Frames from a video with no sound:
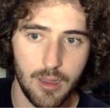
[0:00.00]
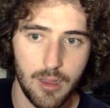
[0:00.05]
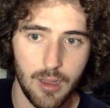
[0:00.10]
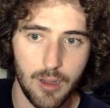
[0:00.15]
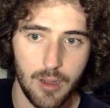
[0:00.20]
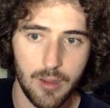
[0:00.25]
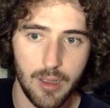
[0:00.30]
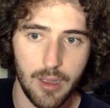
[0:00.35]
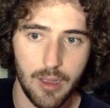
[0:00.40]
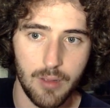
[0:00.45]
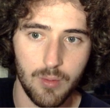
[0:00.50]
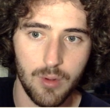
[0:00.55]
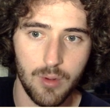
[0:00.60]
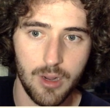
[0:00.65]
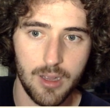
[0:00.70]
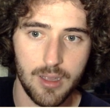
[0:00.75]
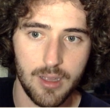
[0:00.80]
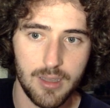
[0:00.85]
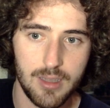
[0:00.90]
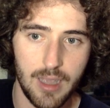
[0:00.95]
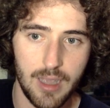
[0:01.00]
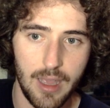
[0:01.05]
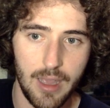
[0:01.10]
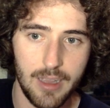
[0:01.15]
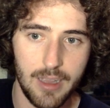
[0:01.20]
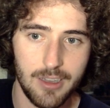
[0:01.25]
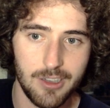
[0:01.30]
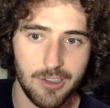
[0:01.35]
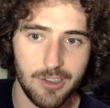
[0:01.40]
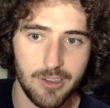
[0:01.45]
Okay, rook to
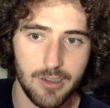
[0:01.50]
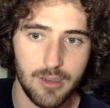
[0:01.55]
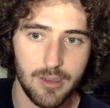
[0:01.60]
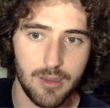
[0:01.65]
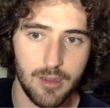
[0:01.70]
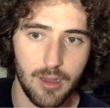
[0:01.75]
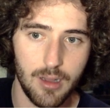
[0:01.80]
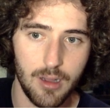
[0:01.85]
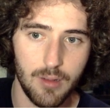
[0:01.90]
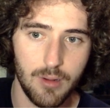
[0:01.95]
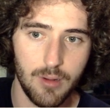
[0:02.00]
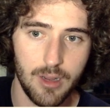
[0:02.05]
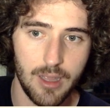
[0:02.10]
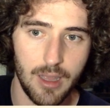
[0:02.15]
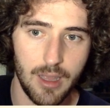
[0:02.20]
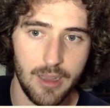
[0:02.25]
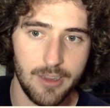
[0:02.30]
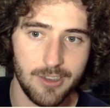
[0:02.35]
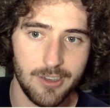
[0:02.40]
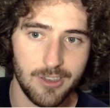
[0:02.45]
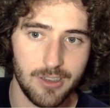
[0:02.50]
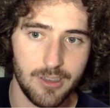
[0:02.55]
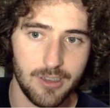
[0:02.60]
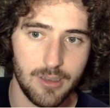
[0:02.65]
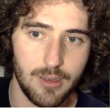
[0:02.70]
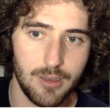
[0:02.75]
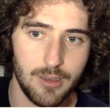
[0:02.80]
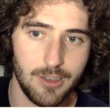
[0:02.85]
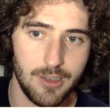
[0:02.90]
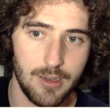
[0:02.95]
h, rook h
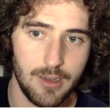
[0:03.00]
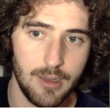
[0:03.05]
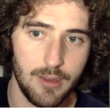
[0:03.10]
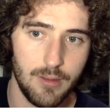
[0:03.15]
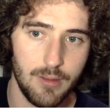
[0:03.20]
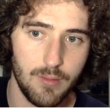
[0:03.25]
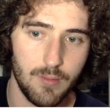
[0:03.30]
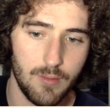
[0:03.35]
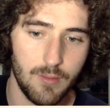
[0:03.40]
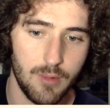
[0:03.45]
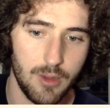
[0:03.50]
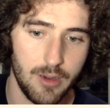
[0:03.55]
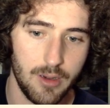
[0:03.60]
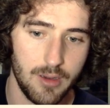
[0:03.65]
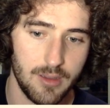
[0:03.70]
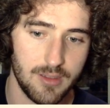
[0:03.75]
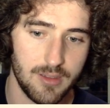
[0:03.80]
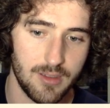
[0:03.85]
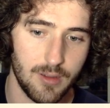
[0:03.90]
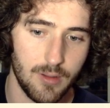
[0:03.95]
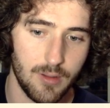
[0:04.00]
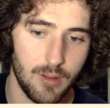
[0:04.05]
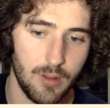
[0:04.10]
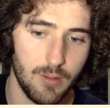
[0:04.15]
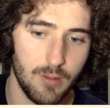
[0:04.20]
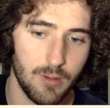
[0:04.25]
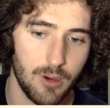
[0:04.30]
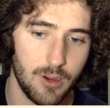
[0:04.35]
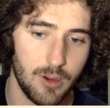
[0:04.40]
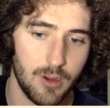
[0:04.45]
g1. So the
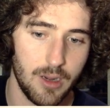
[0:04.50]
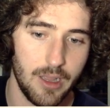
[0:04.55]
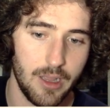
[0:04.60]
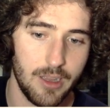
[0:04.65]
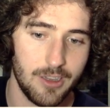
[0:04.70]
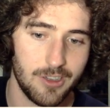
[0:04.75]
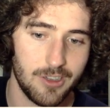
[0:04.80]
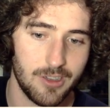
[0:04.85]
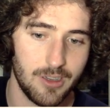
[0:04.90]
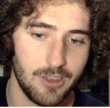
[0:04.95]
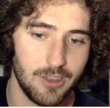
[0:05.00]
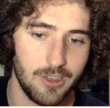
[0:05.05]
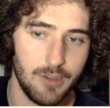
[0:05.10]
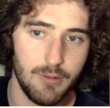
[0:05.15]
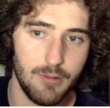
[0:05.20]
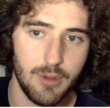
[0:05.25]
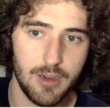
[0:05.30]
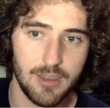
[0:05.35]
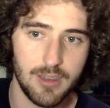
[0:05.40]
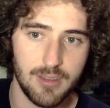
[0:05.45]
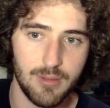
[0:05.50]
rook on h to g1 is